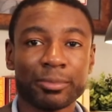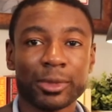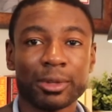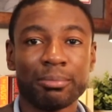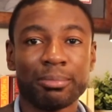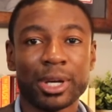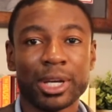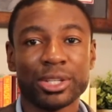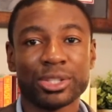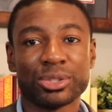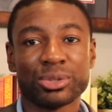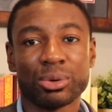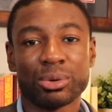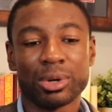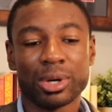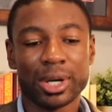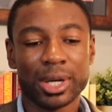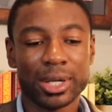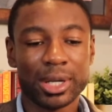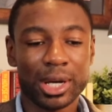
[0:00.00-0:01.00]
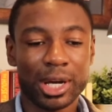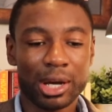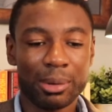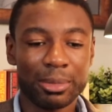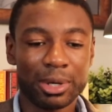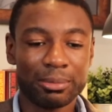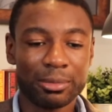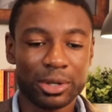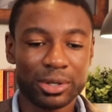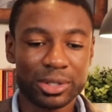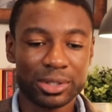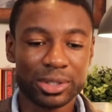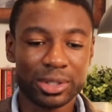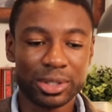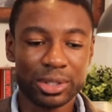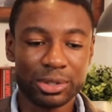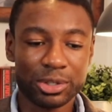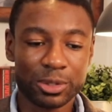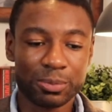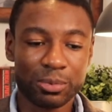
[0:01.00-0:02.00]
based on emergency
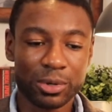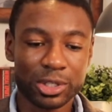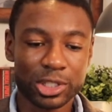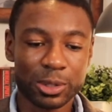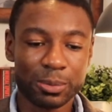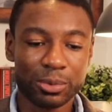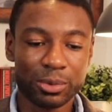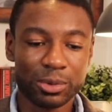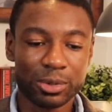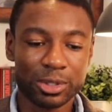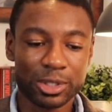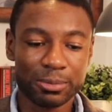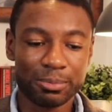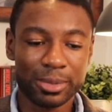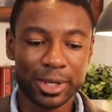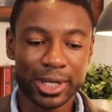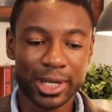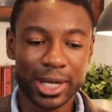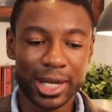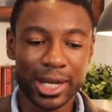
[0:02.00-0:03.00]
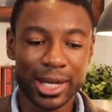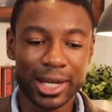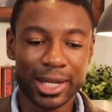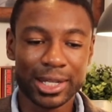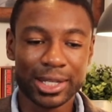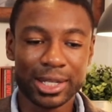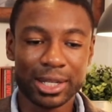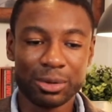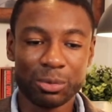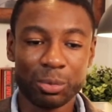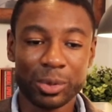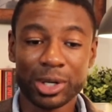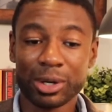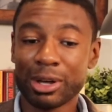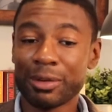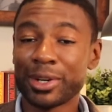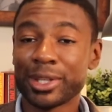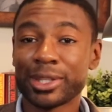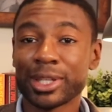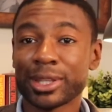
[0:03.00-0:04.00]
use principles, but we don't
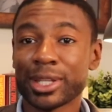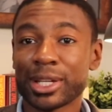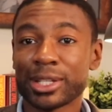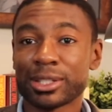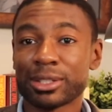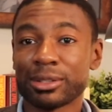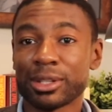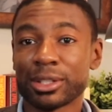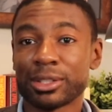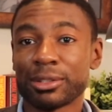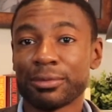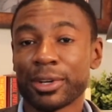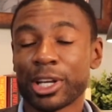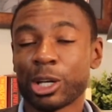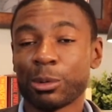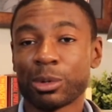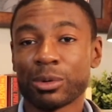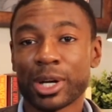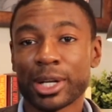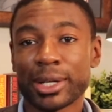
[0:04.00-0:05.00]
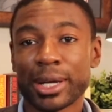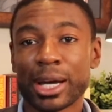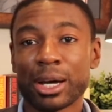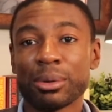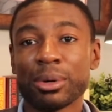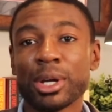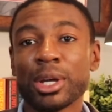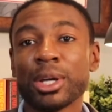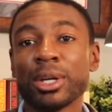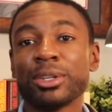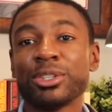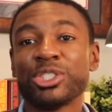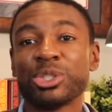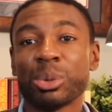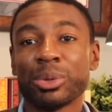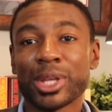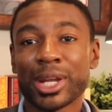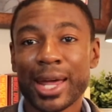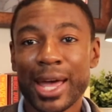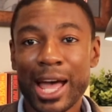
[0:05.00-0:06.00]
have anything that's available right now. So
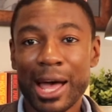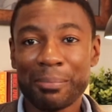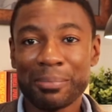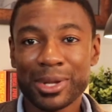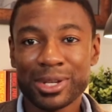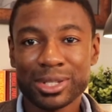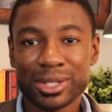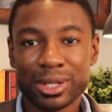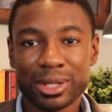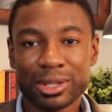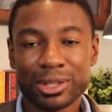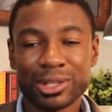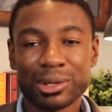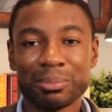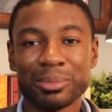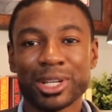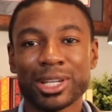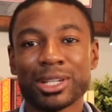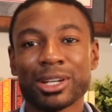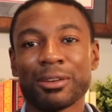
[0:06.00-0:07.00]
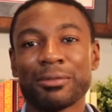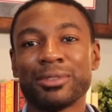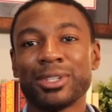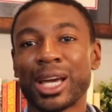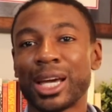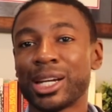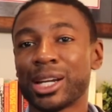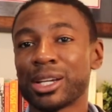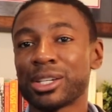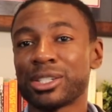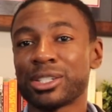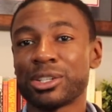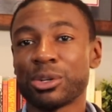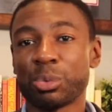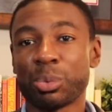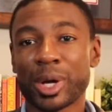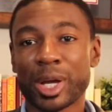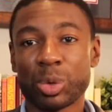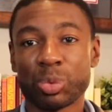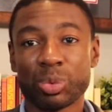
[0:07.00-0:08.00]
when that happens, there'll be enough data to
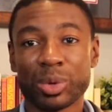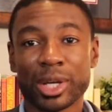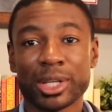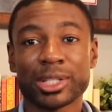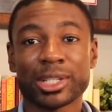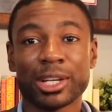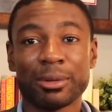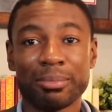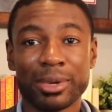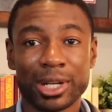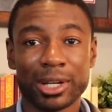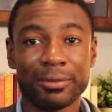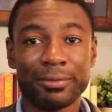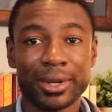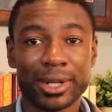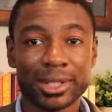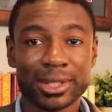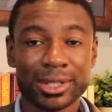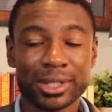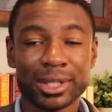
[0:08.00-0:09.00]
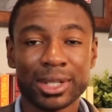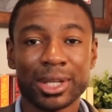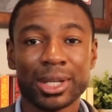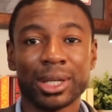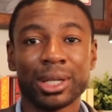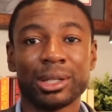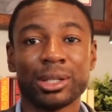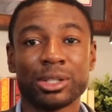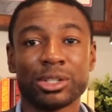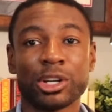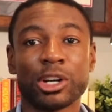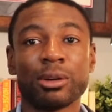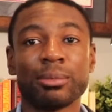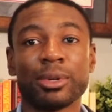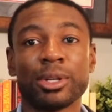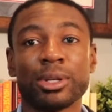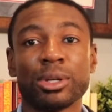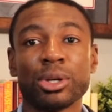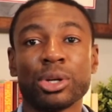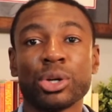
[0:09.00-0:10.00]
weigh risk and benefits and
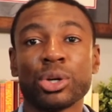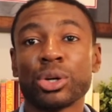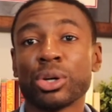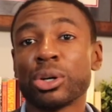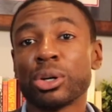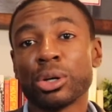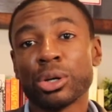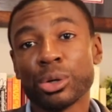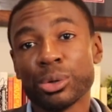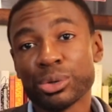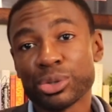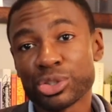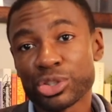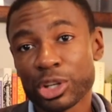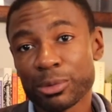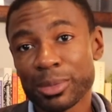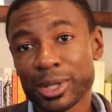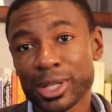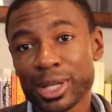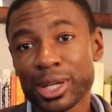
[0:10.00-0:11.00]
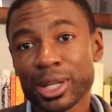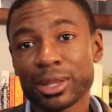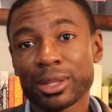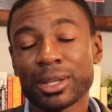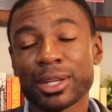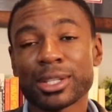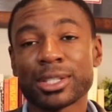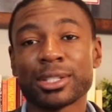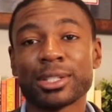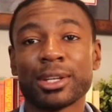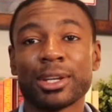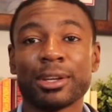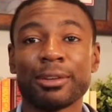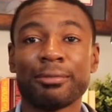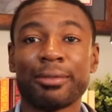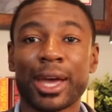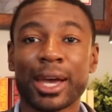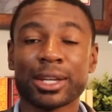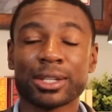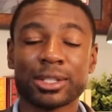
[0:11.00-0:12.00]
determine who should be getting this
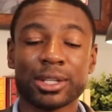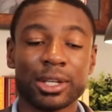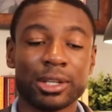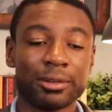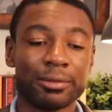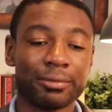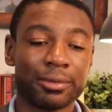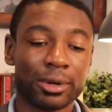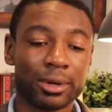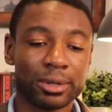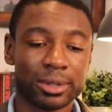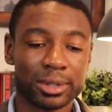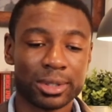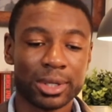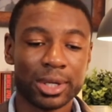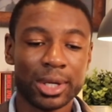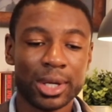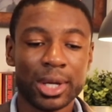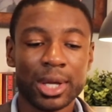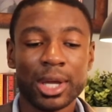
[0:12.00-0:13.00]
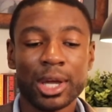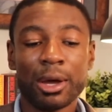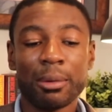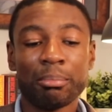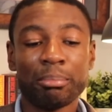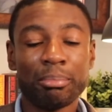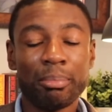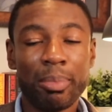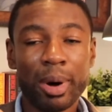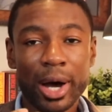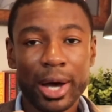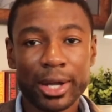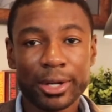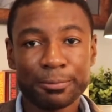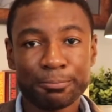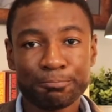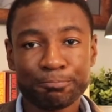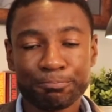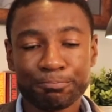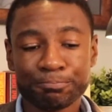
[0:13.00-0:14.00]
vaccine first.
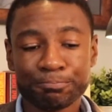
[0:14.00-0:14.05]
But